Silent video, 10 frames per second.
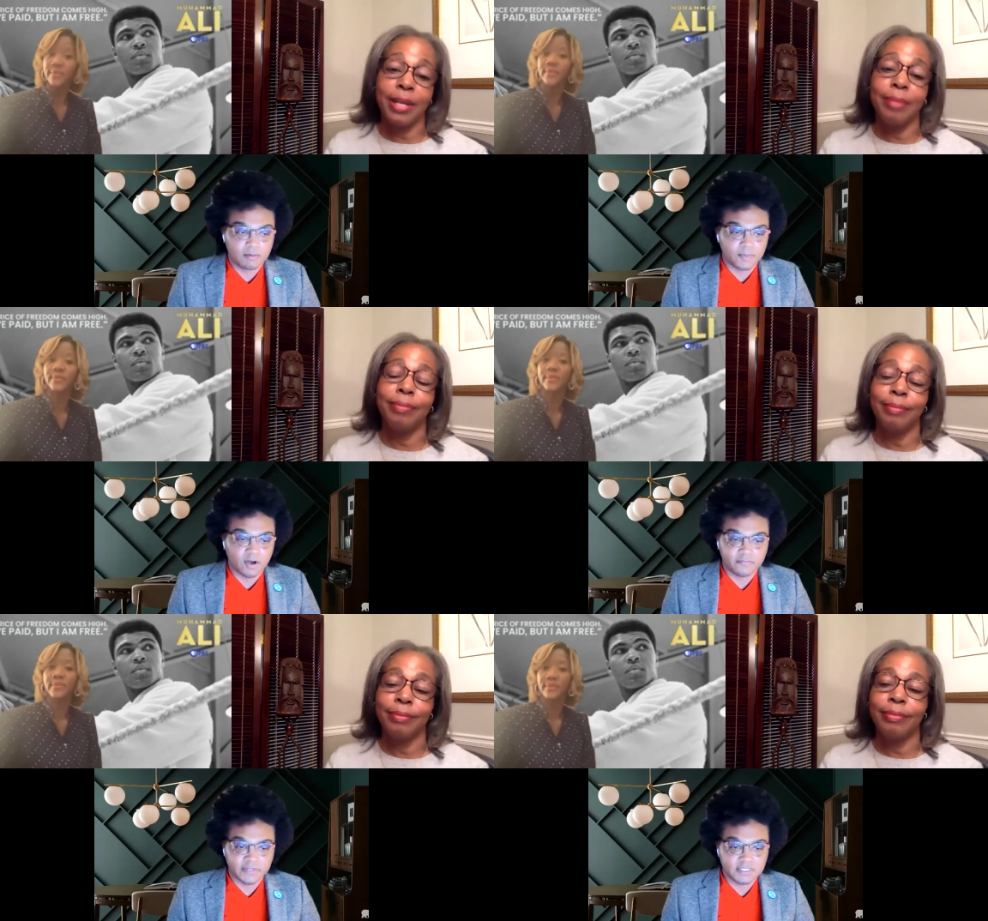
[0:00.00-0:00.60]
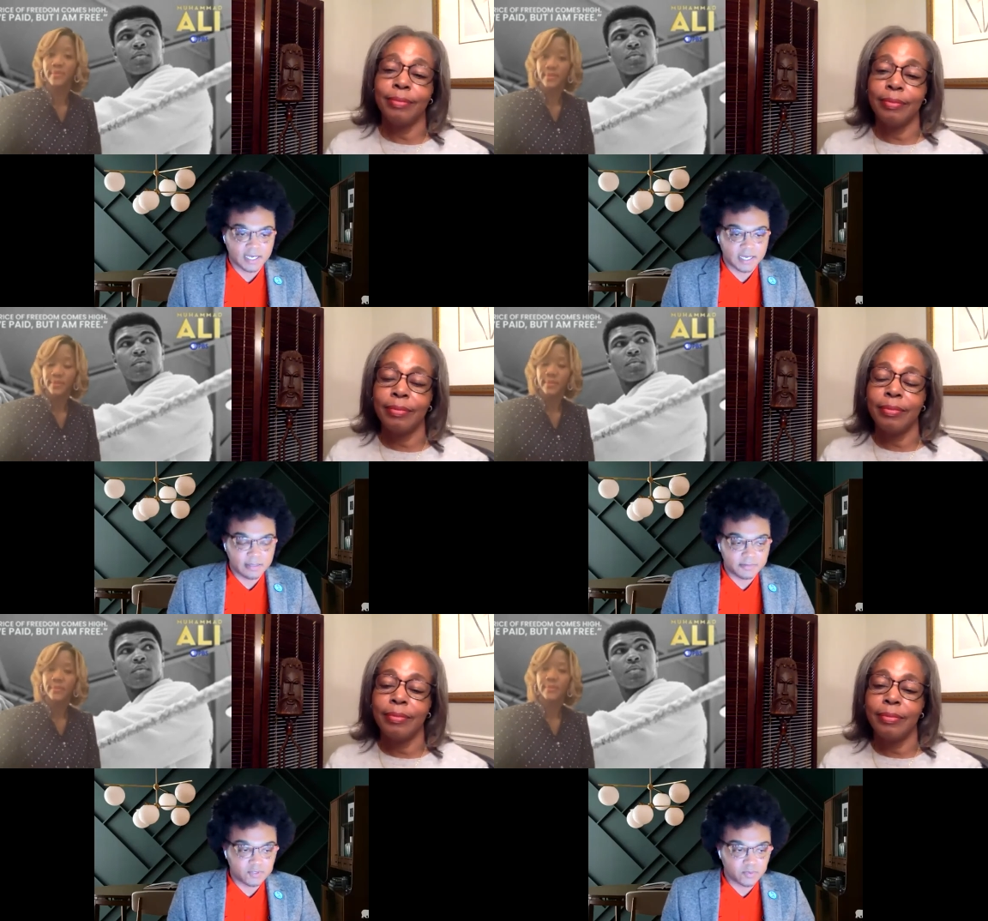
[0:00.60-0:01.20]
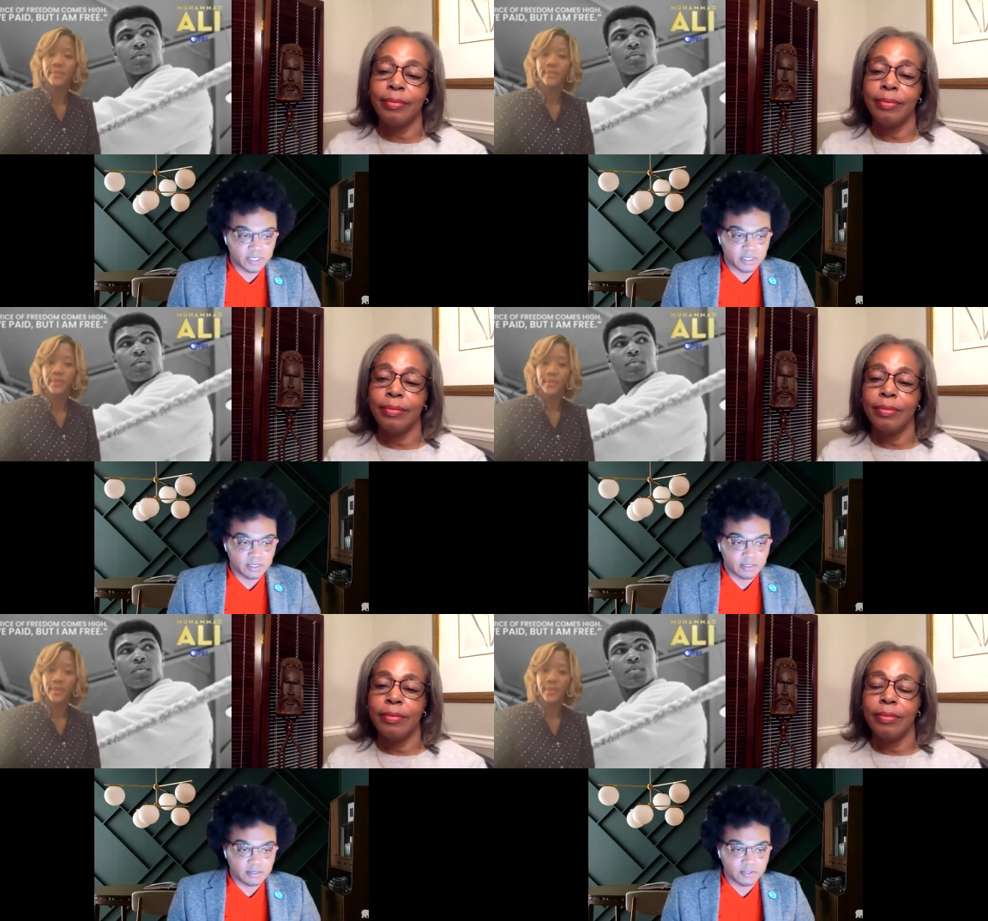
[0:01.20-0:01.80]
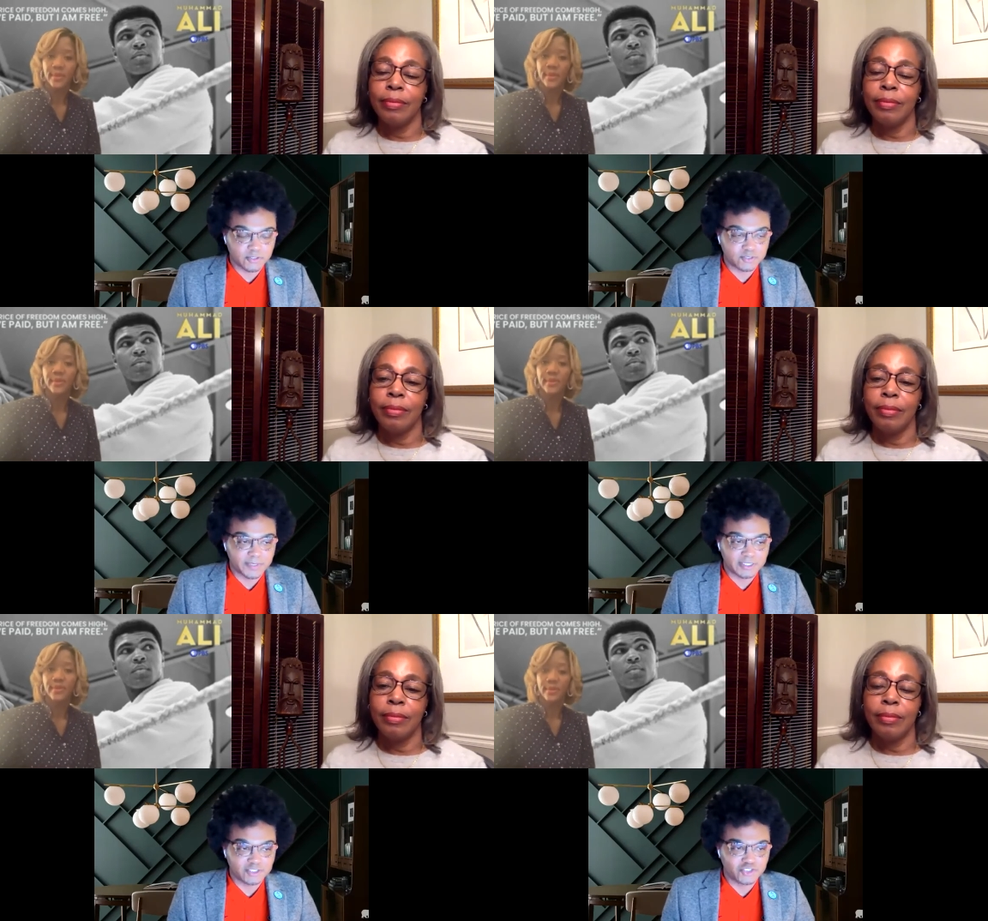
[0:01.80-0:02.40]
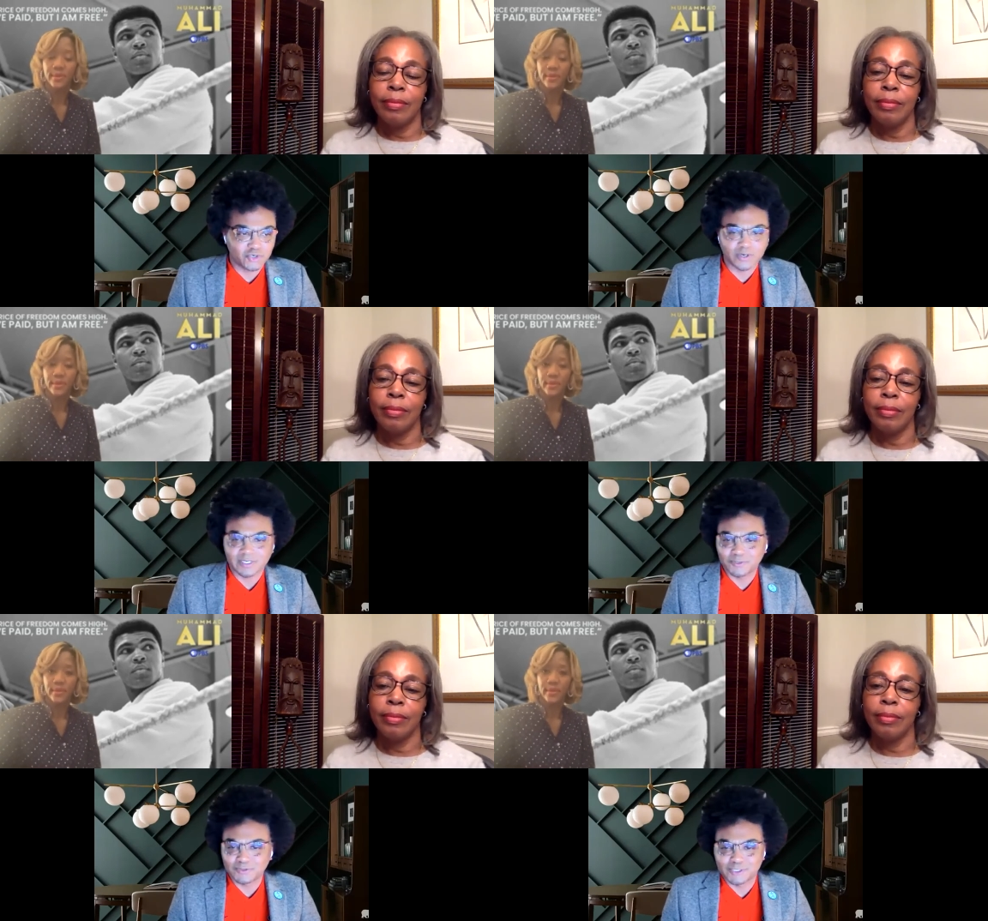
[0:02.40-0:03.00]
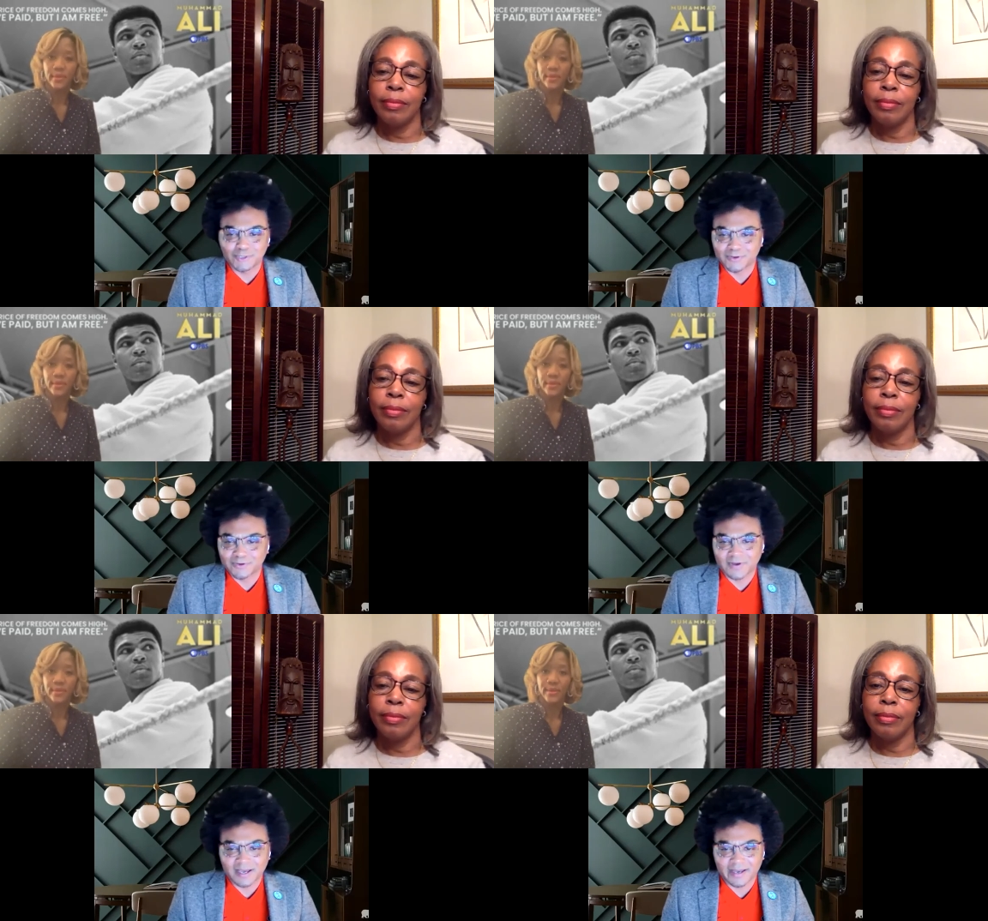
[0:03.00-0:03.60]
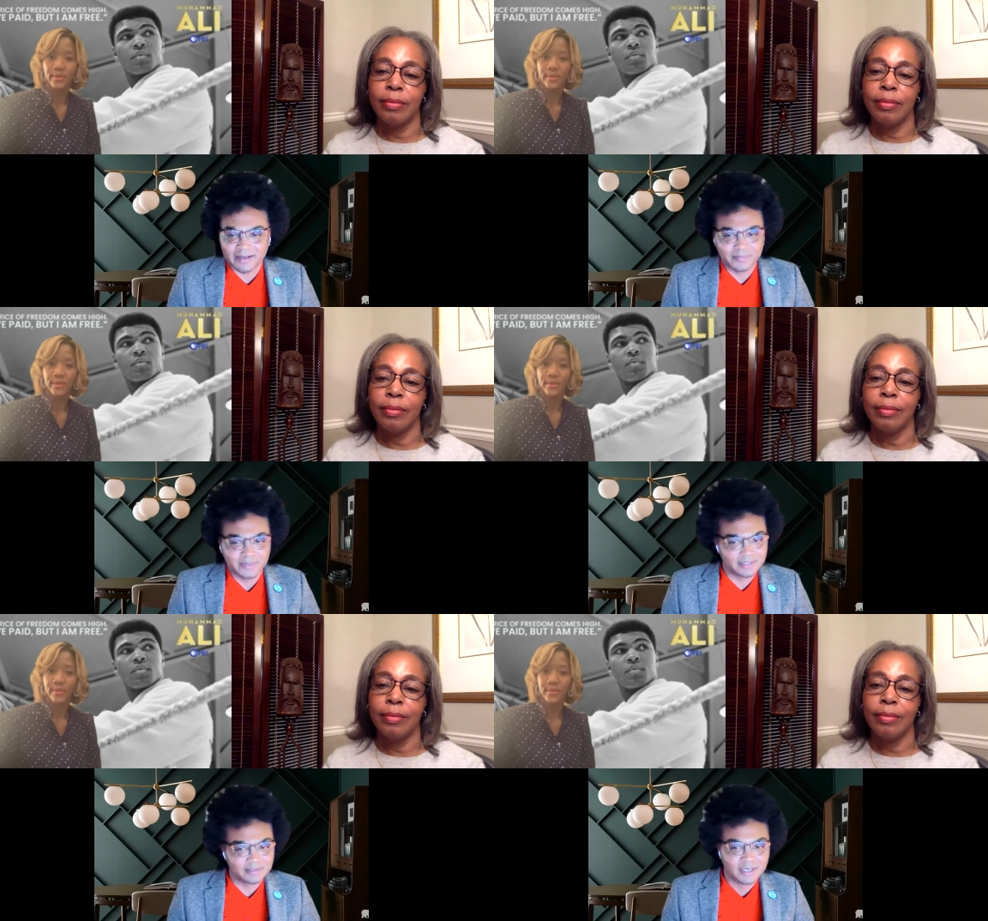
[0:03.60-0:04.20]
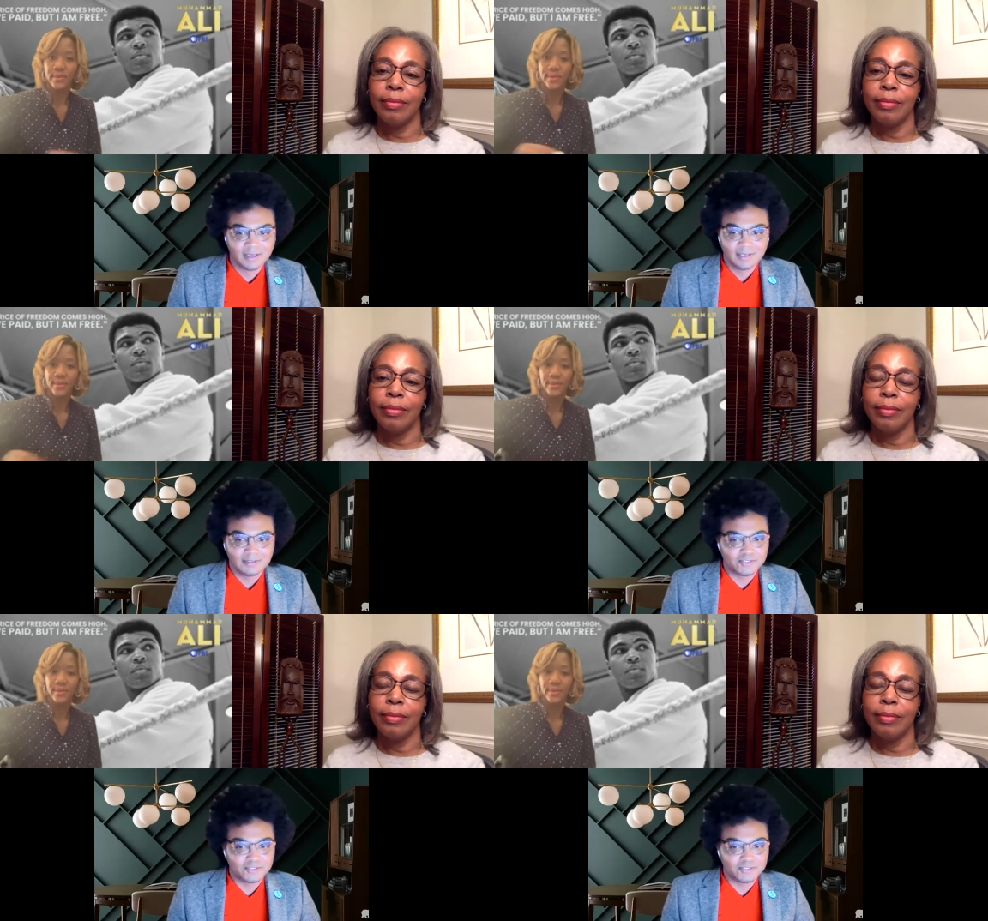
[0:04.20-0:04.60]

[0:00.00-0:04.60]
Speaker 1: Um, oftentimes we, there's been Jordan who's glorified, but